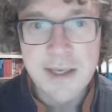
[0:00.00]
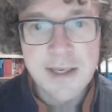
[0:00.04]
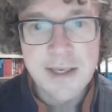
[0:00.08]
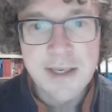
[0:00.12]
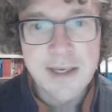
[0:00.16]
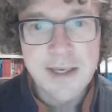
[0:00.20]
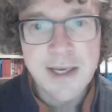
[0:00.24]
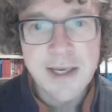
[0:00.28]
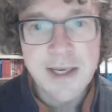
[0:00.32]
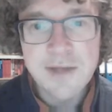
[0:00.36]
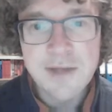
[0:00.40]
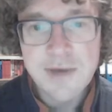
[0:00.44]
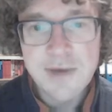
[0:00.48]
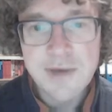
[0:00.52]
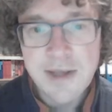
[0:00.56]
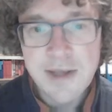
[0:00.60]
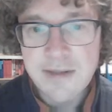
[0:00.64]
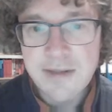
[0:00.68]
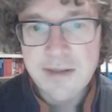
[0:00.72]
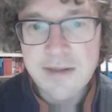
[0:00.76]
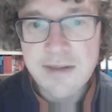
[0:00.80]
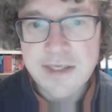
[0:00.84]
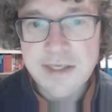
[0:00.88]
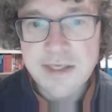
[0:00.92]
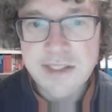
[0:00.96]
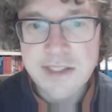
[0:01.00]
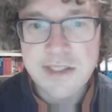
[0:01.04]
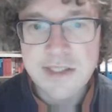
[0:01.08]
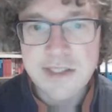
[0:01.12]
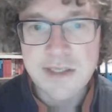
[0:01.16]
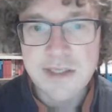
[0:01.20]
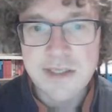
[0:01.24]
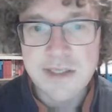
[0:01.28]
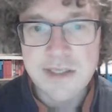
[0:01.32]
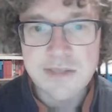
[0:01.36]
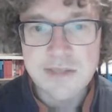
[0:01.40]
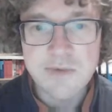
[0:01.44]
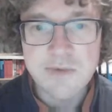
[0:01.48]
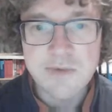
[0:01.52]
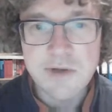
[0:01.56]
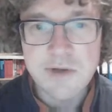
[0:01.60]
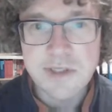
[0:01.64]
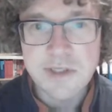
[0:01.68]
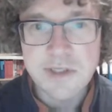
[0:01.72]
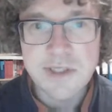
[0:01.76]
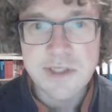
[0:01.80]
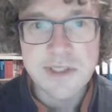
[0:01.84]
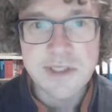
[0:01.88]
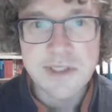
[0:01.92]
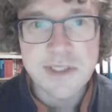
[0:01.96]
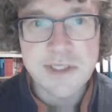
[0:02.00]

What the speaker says: And together this process